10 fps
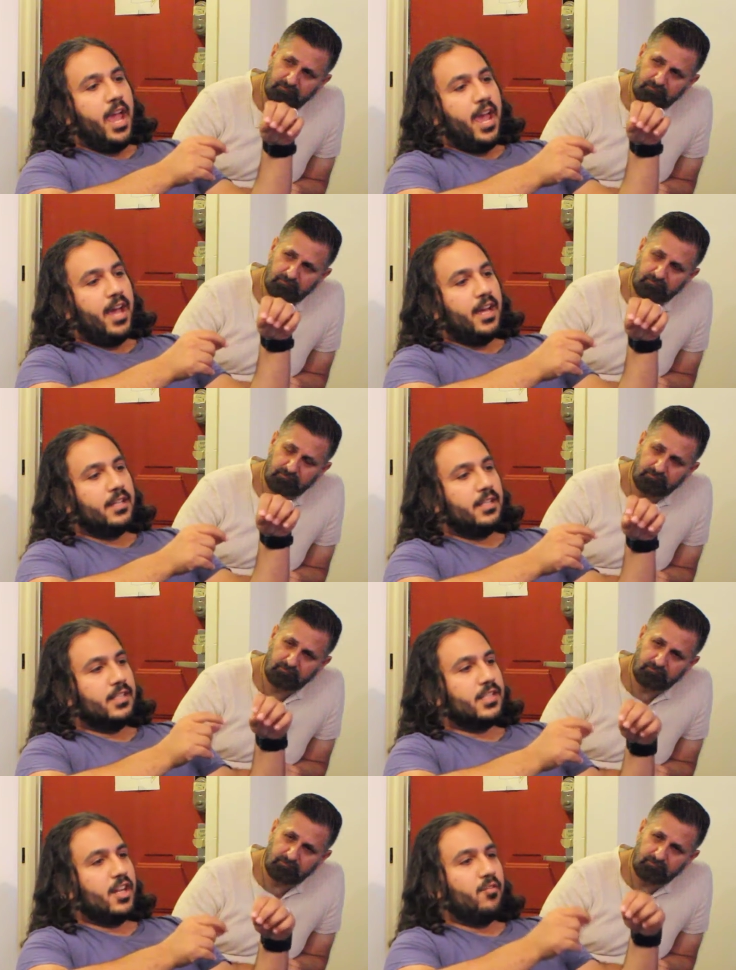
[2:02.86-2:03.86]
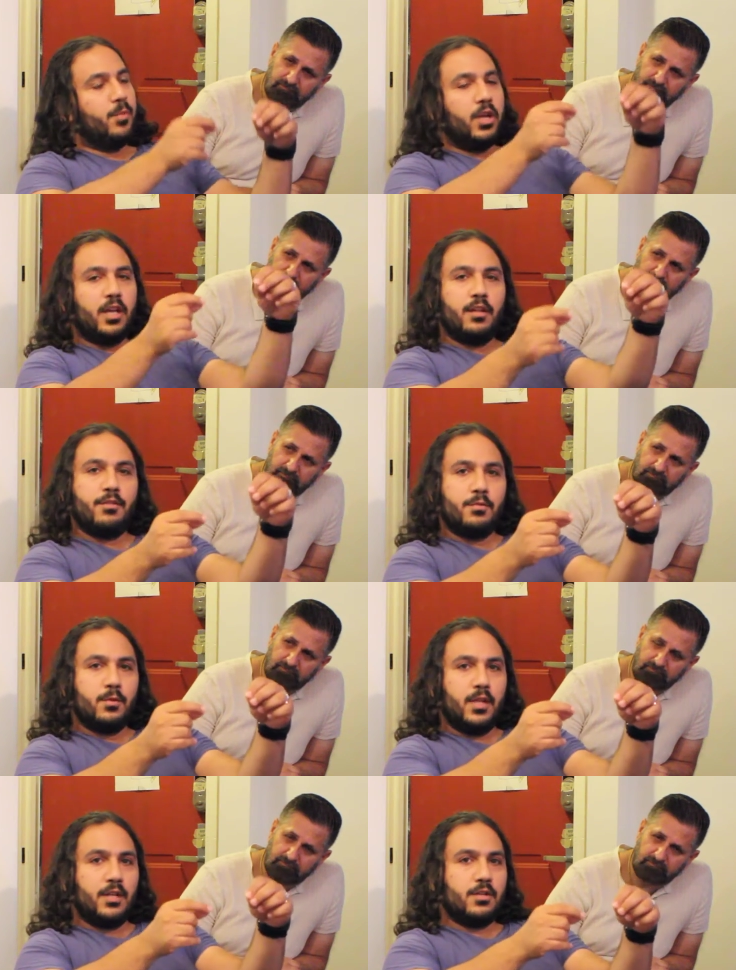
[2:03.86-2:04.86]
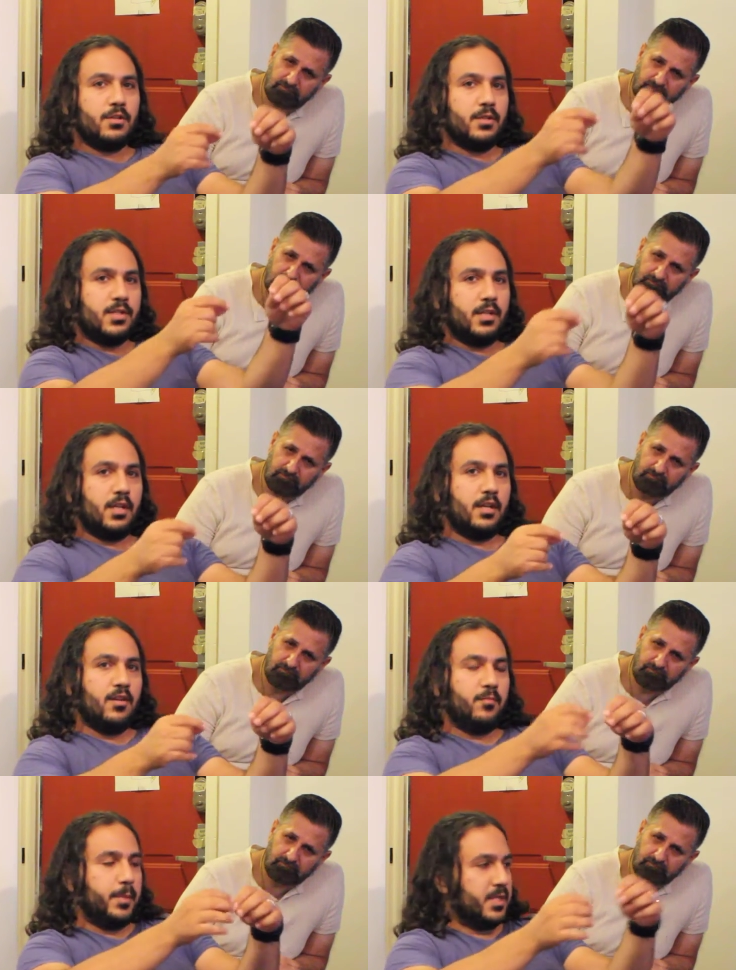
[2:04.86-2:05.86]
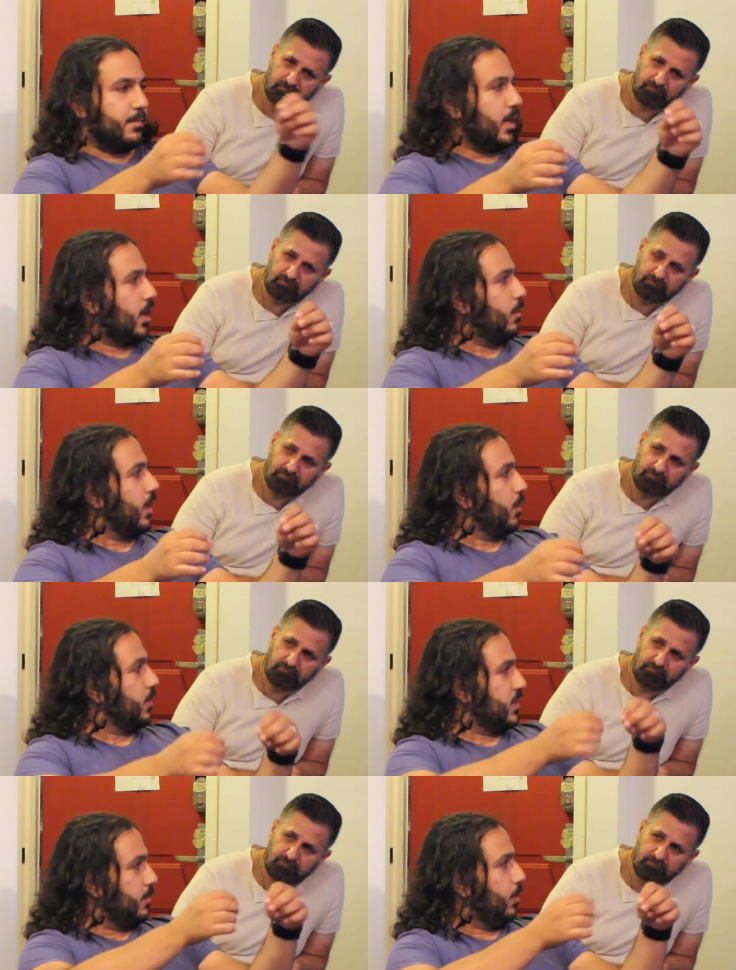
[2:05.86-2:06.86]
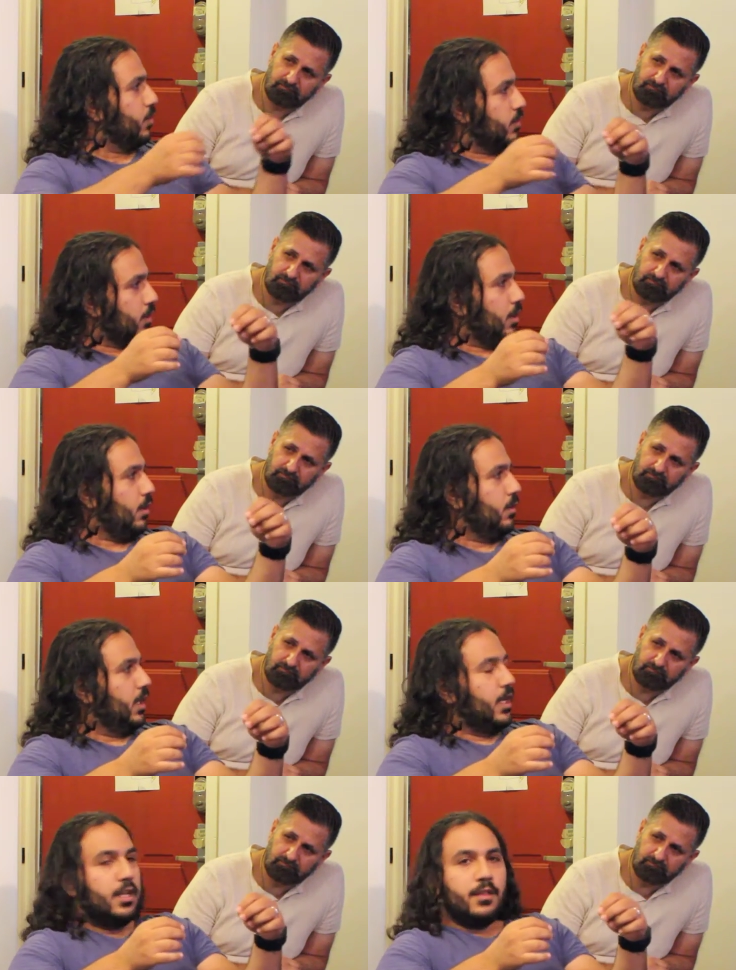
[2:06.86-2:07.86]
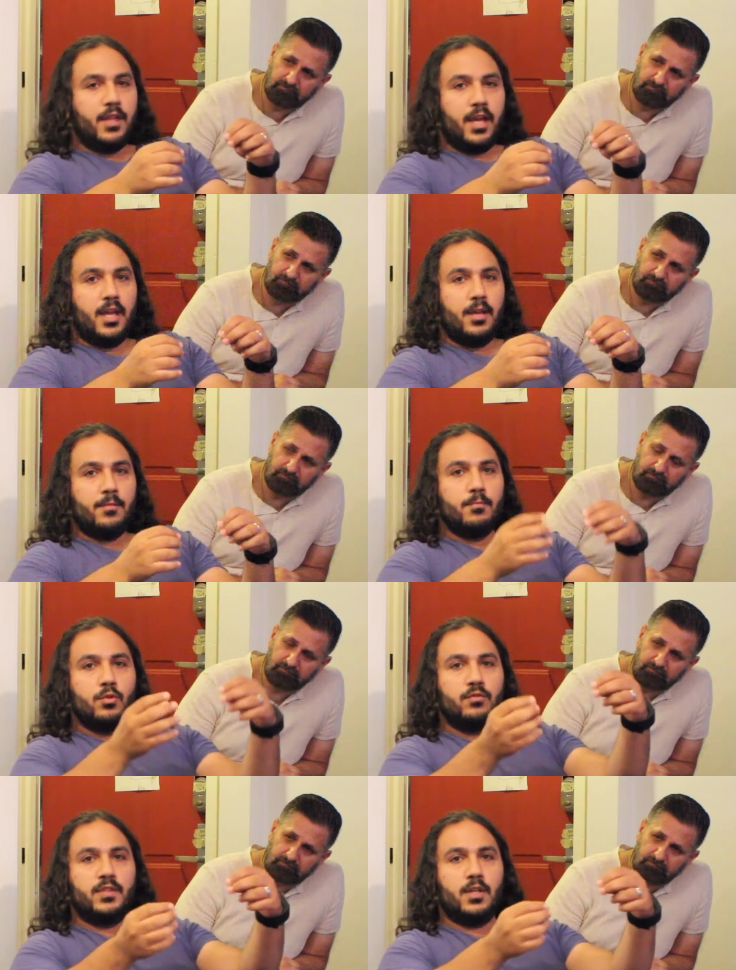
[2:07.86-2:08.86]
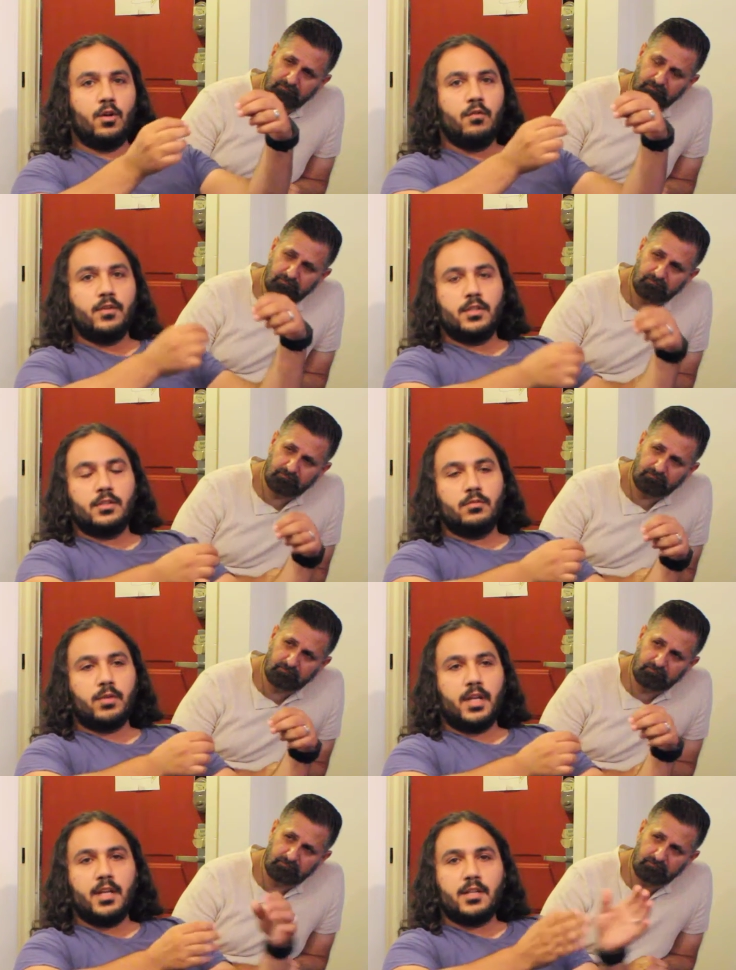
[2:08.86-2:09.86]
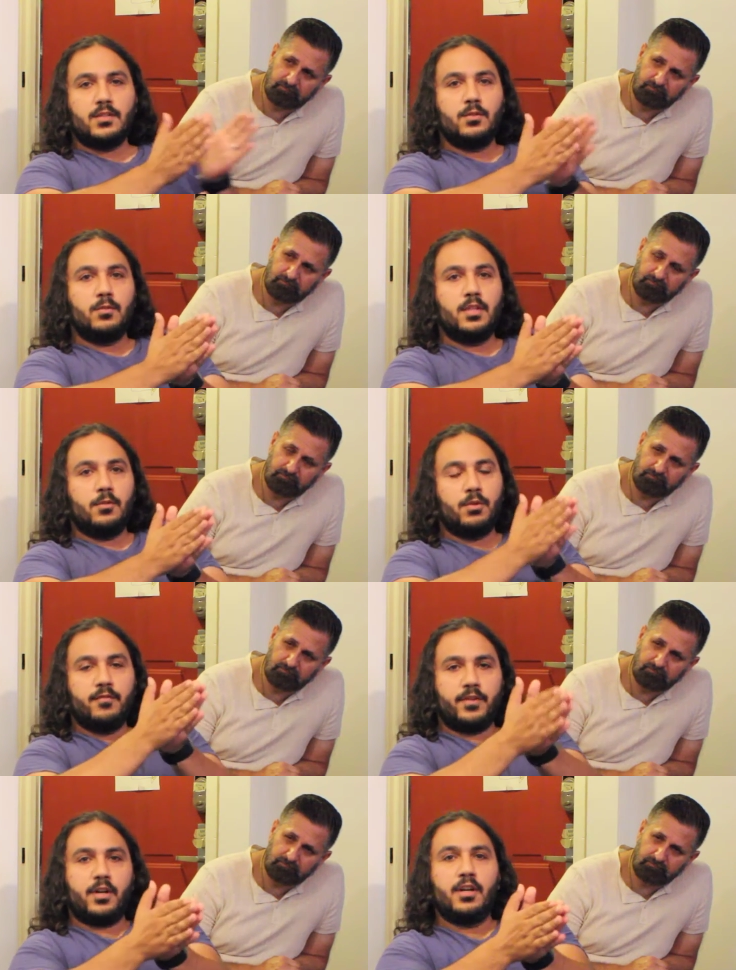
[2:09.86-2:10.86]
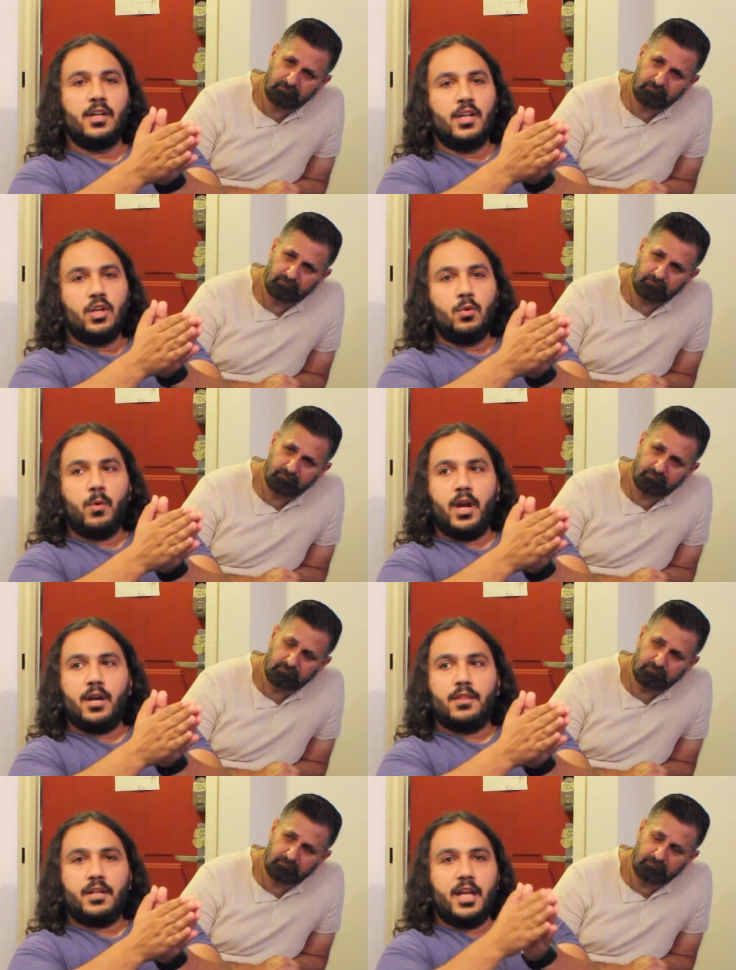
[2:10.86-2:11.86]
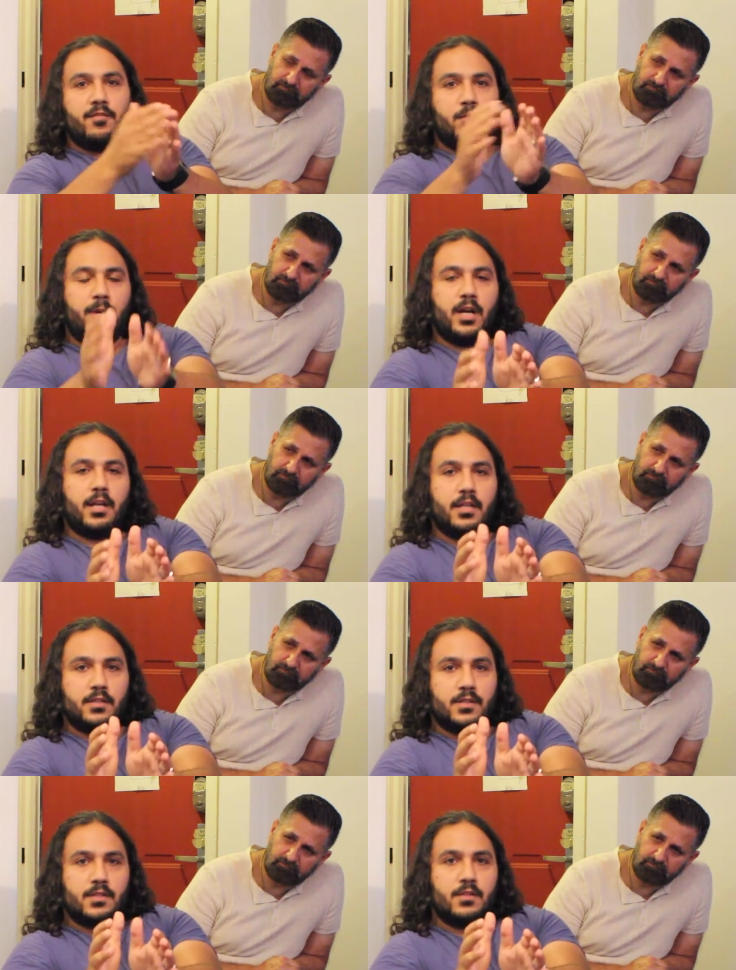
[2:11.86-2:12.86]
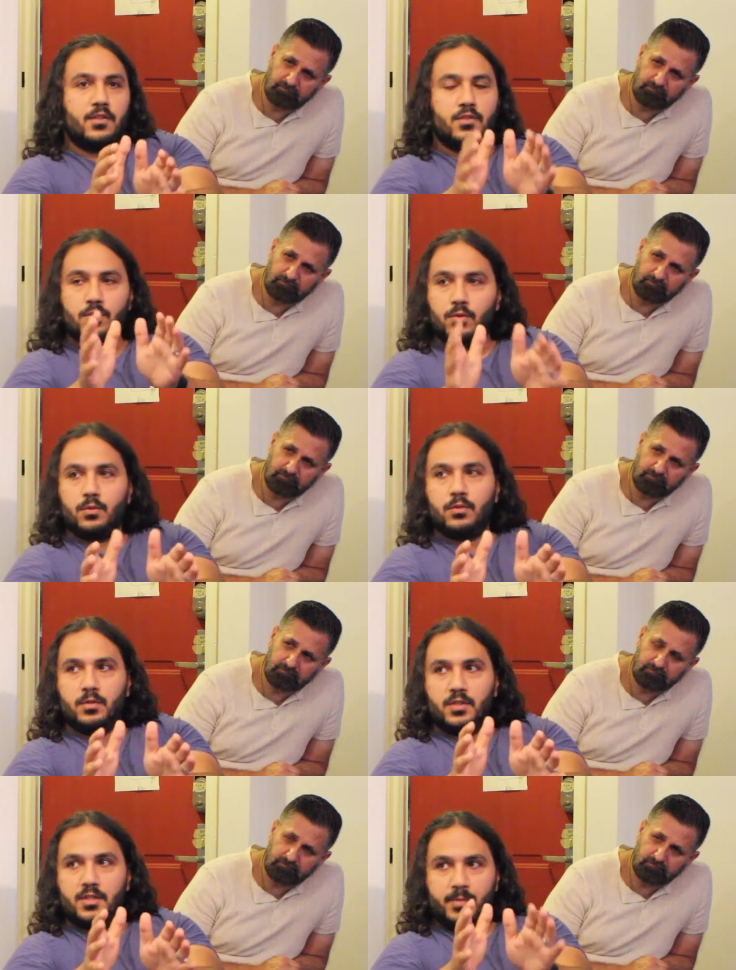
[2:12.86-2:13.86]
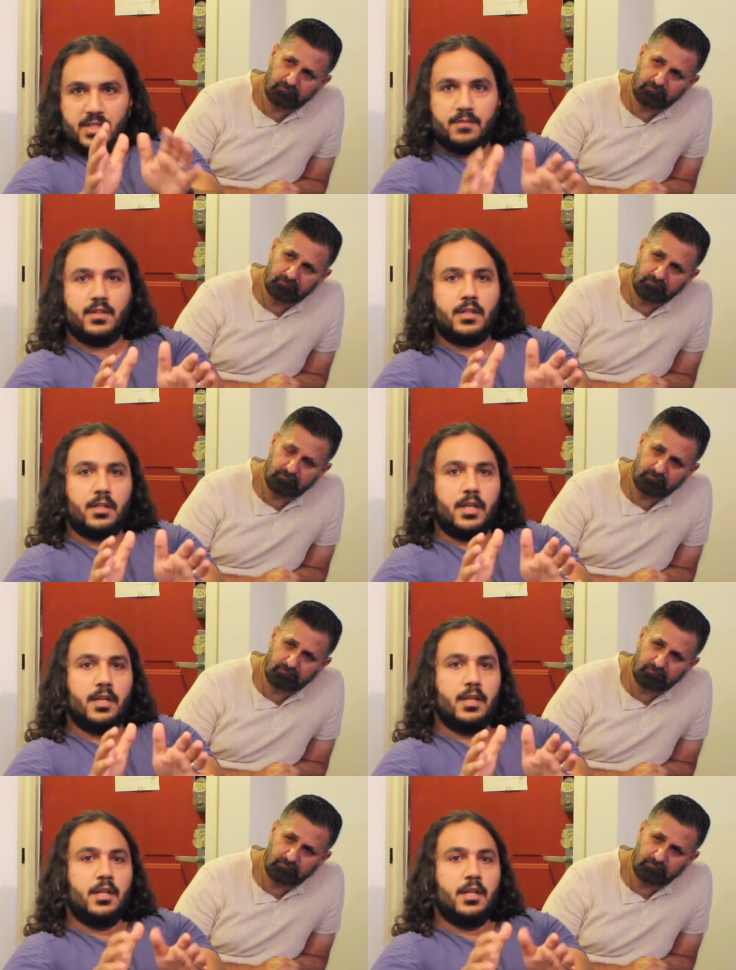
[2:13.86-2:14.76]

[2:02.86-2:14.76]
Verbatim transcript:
Speaker 1: and instead of putting it through the initial city of Bismarck where it was supposed to go, they moved it over right next to the river where the Native Americans, the Sioux specifically,